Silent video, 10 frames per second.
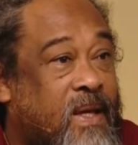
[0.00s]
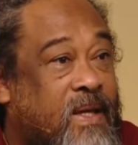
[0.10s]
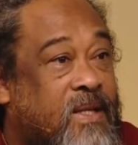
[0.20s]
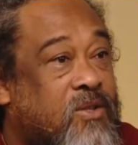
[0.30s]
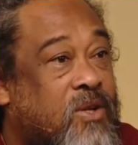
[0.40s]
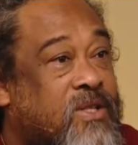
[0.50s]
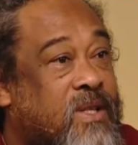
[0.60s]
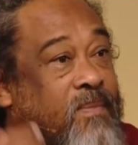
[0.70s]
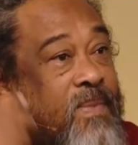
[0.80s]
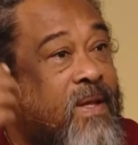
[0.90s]
It is not
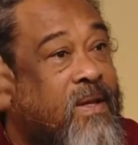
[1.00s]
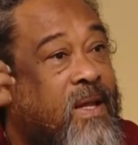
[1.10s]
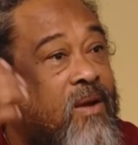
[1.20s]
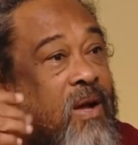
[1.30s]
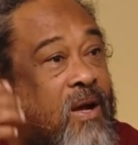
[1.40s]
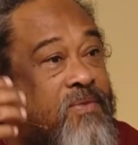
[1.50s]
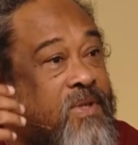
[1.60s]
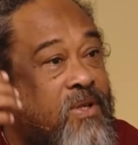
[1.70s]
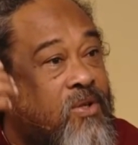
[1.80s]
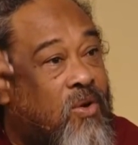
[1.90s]
something
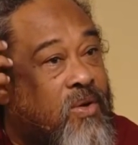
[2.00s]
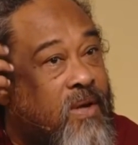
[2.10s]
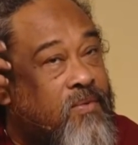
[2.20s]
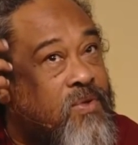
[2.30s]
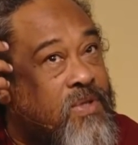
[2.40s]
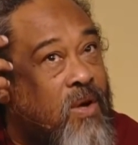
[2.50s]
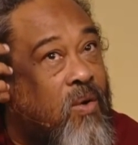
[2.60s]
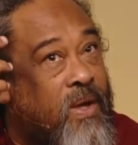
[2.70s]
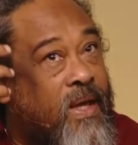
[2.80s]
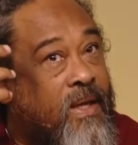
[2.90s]
thereafter. You don't have to say,
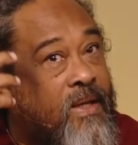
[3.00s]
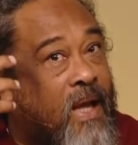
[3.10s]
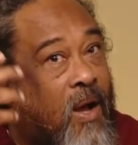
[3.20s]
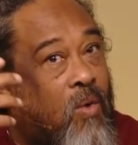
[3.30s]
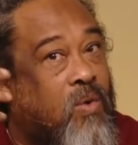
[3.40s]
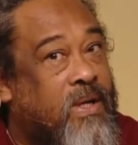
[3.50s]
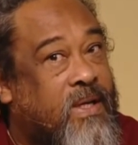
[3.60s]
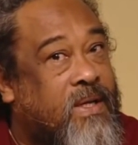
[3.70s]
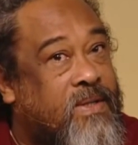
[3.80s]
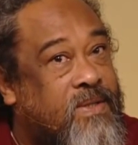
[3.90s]
okay, now
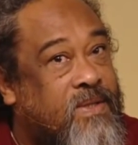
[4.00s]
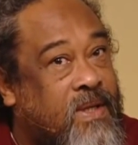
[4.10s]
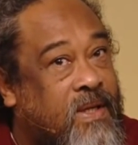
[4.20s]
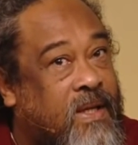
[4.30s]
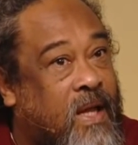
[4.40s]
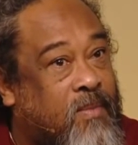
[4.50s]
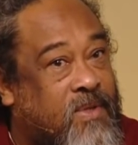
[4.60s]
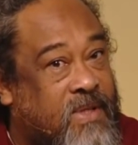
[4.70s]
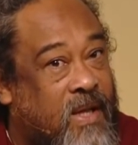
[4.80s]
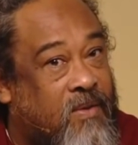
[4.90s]
that I see that I'm
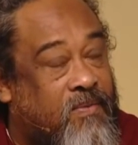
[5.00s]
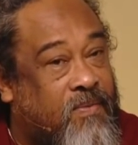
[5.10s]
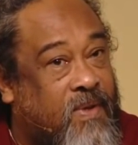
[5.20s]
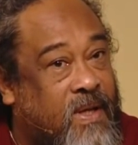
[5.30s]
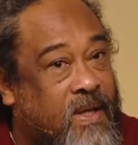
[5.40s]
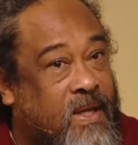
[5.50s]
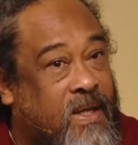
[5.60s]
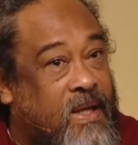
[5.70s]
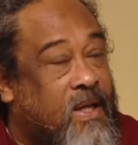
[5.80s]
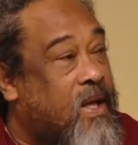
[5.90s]
the self,
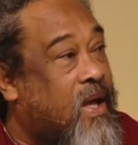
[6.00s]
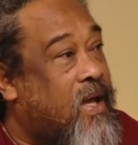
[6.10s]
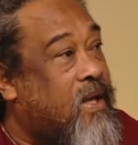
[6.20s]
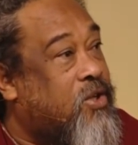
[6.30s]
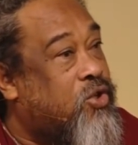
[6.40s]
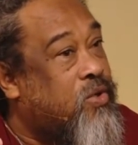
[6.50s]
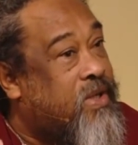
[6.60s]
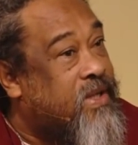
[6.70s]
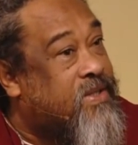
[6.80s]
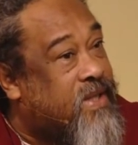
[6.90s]

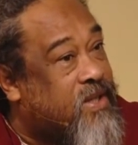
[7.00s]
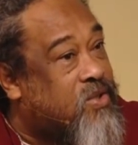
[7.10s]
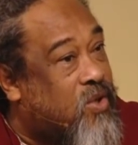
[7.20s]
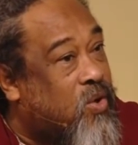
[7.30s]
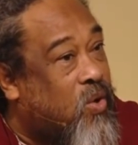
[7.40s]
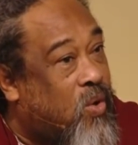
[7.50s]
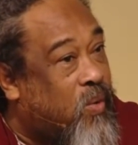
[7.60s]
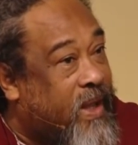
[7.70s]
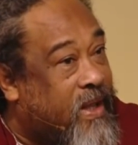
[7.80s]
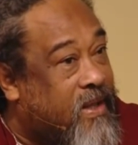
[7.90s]
should these things not go
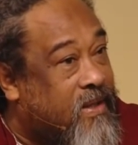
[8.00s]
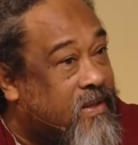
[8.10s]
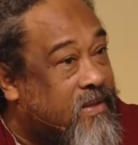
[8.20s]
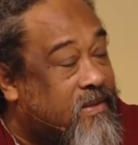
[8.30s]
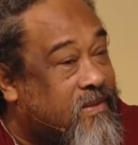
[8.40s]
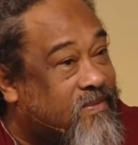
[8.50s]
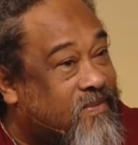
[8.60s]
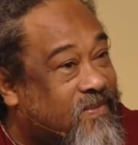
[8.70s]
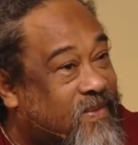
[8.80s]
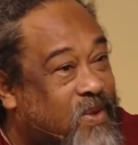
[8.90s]
away,
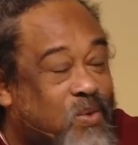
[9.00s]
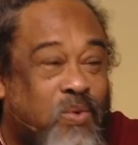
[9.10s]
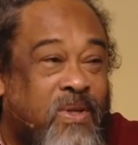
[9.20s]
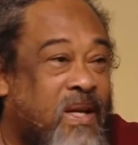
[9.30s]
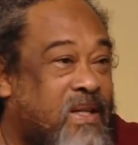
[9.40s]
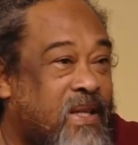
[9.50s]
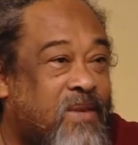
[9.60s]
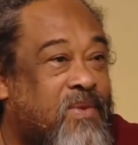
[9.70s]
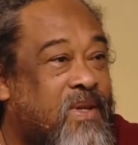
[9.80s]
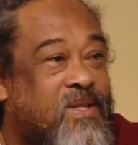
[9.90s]
you would not
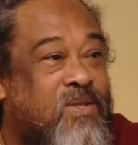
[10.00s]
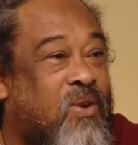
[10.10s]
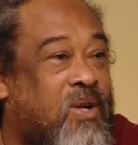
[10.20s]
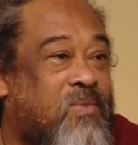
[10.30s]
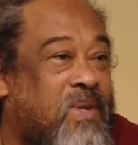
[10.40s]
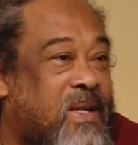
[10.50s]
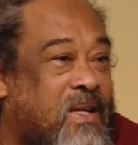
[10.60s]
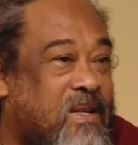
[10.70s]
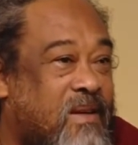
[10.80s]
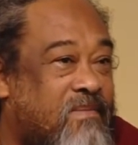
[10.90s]
even, this thought will not